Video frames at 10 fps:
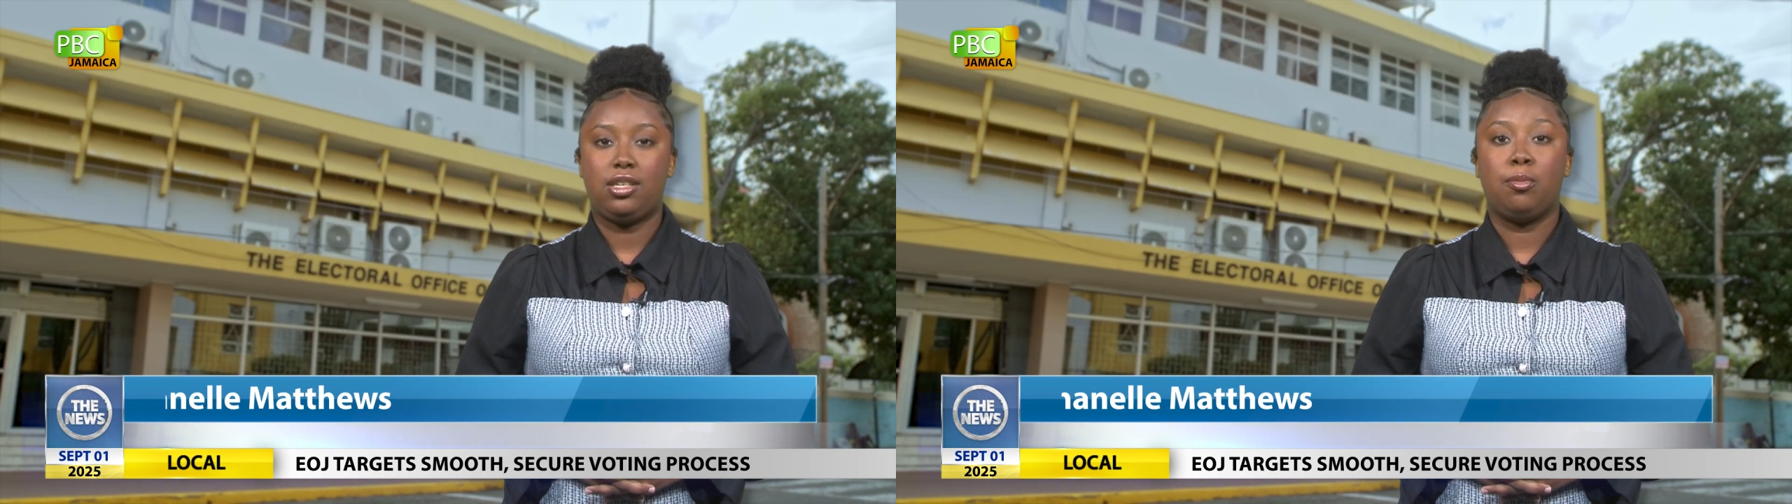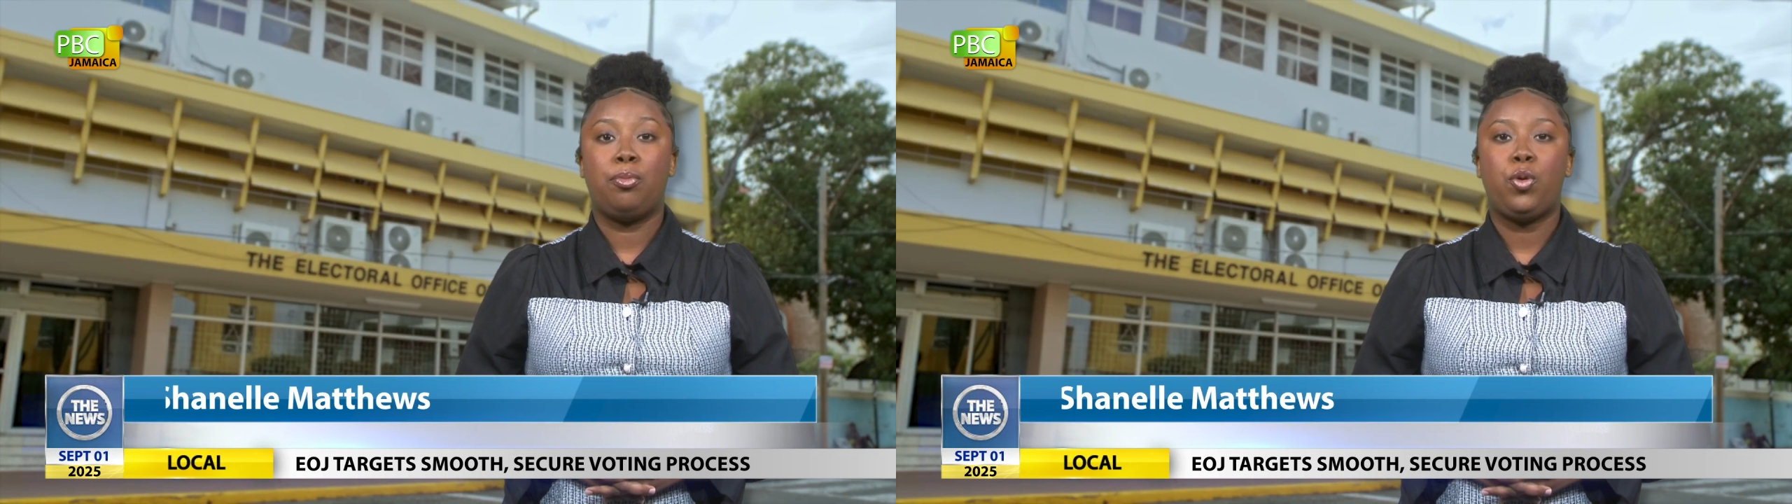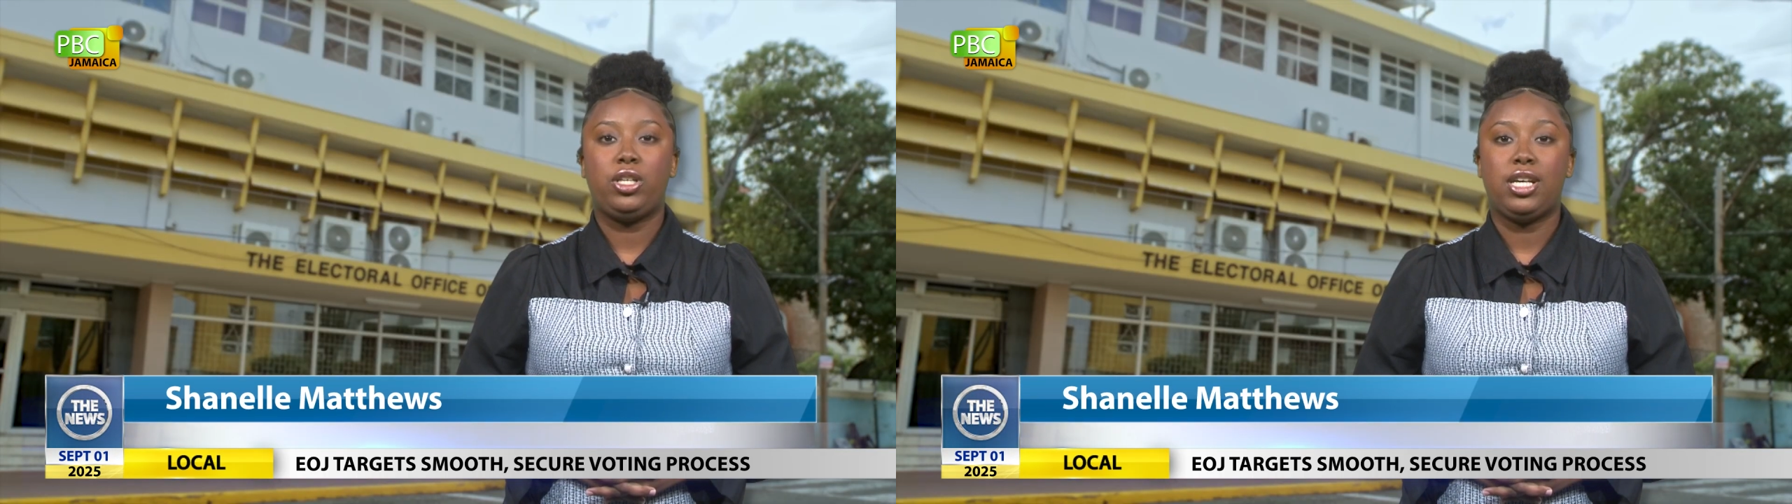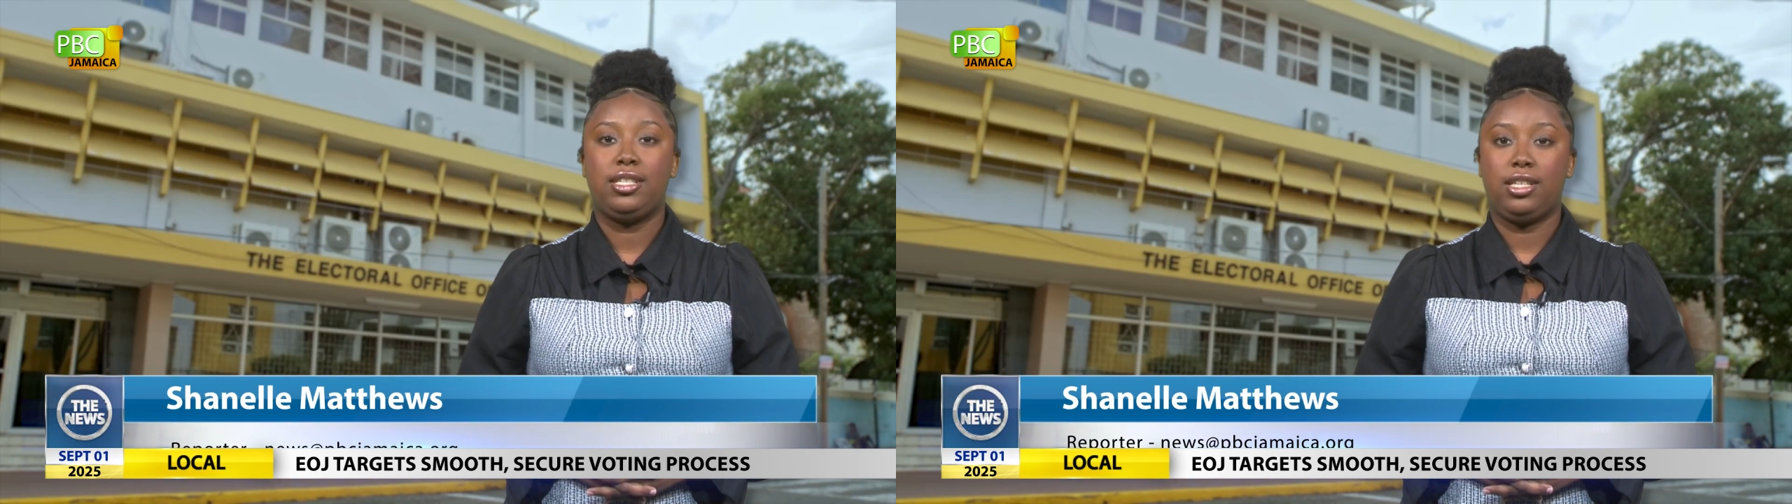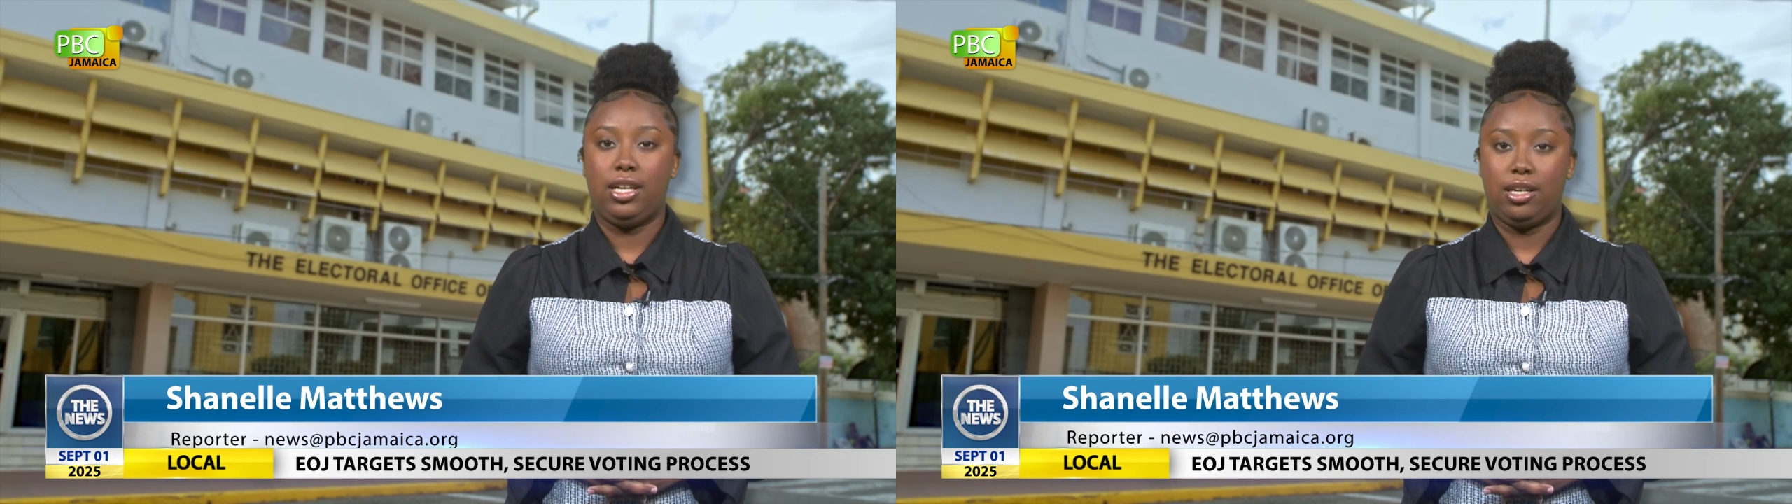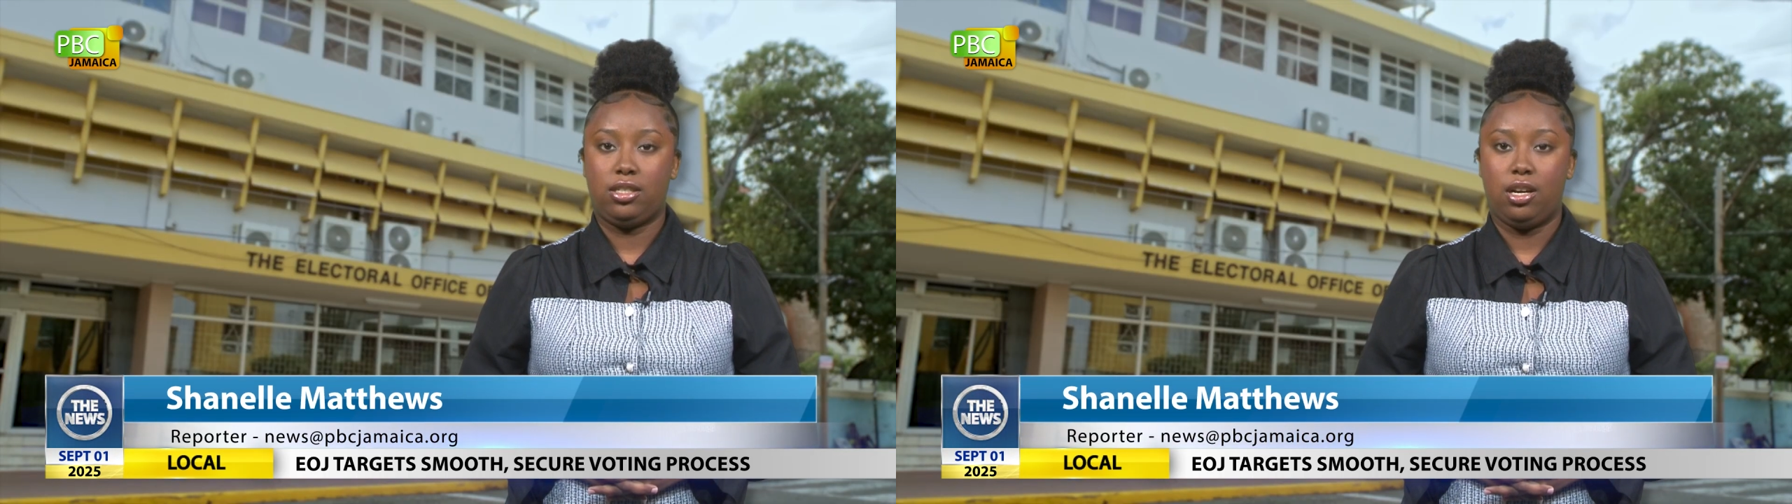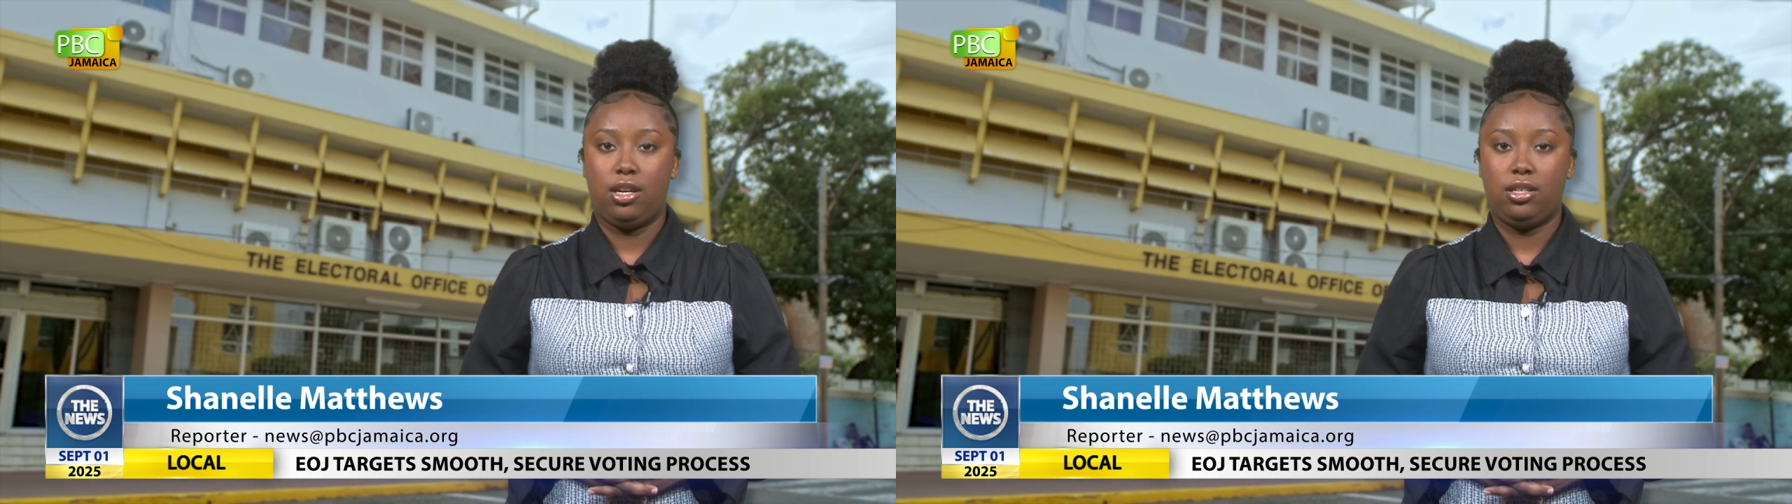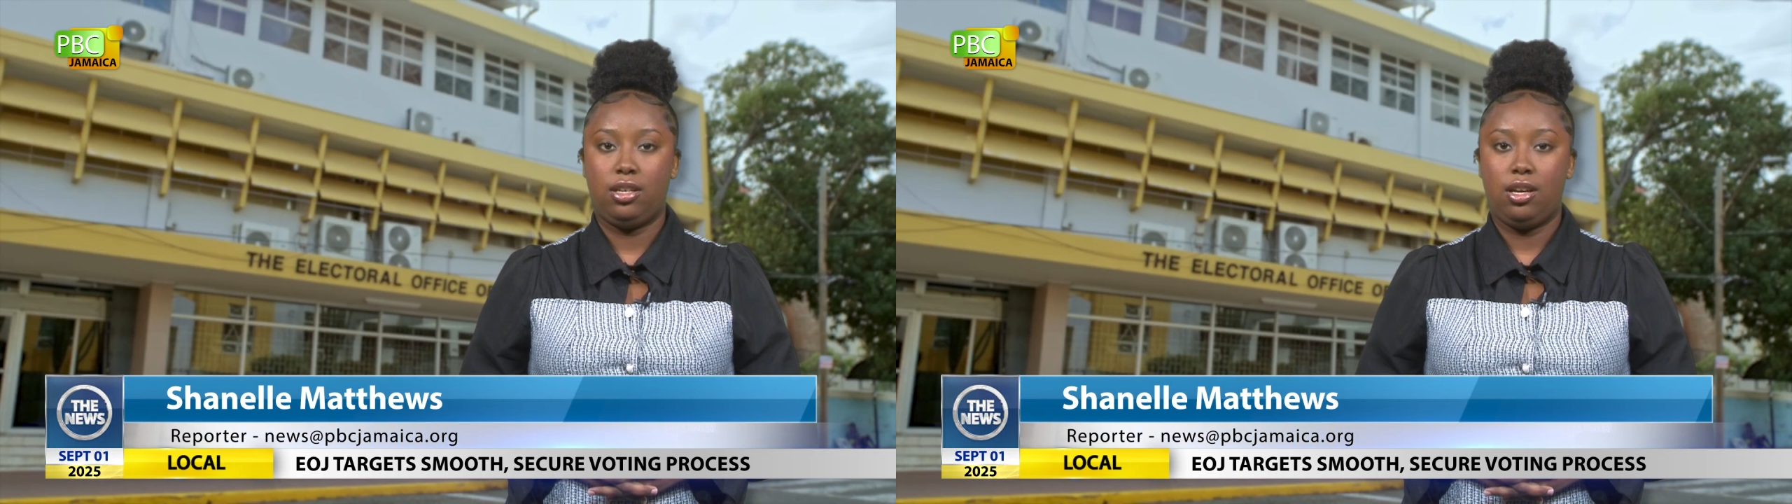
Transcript: important election,